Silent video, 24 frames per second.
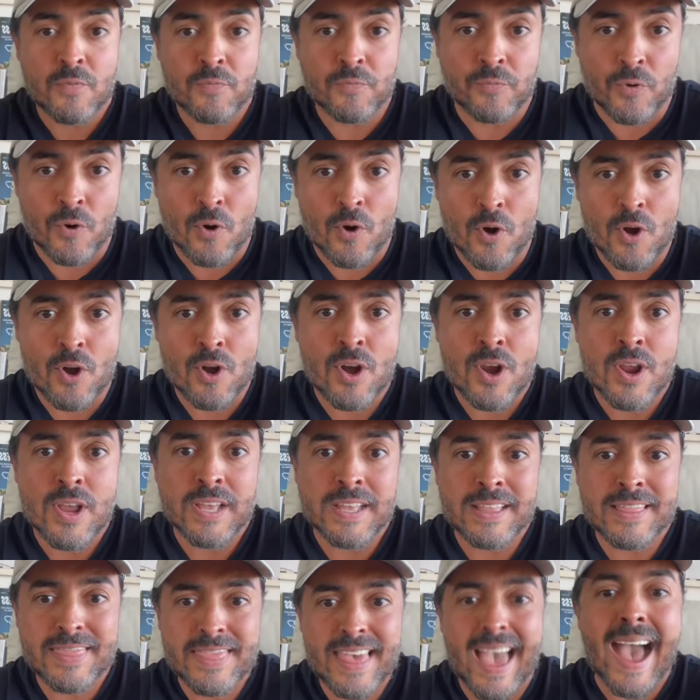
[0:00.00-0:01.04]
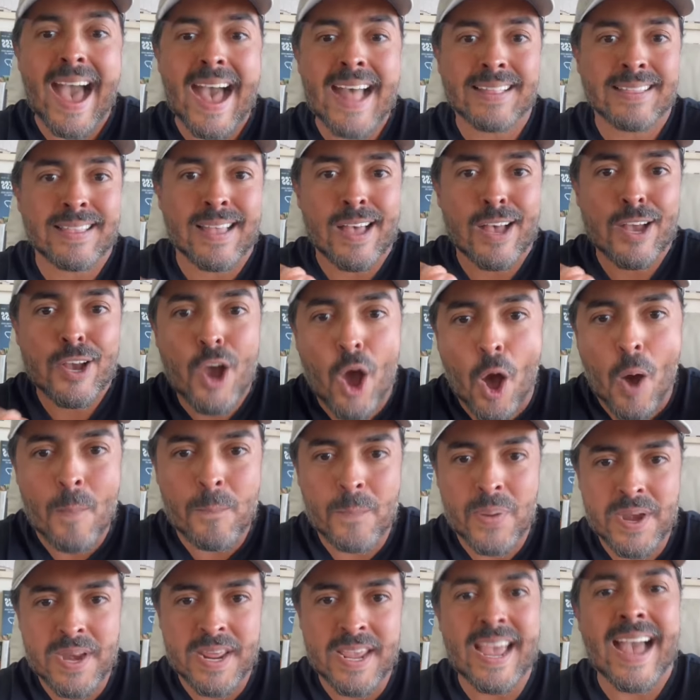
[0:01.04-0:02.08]
for that
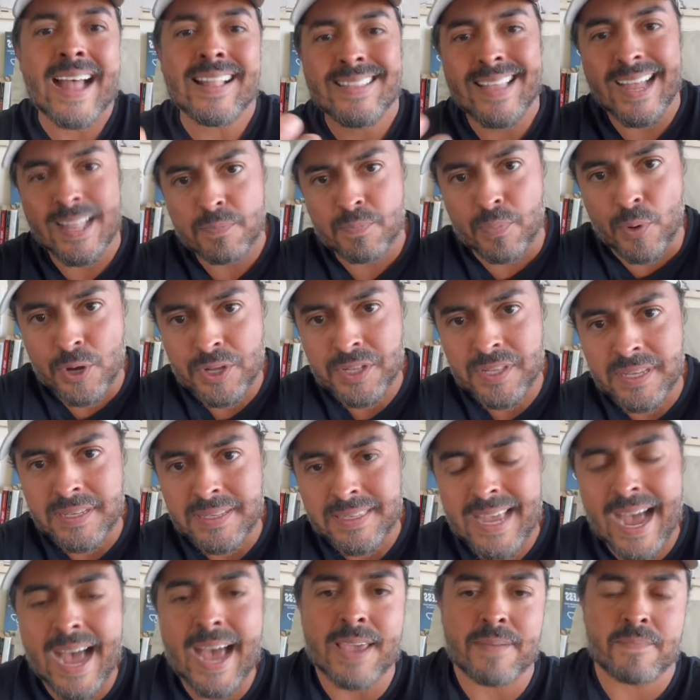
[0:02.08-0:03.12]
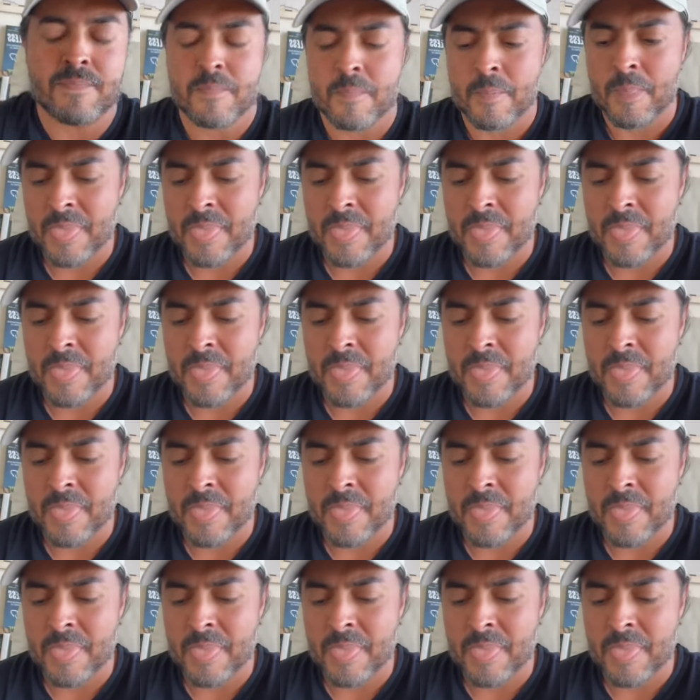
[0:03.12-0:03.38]
company at that point in time?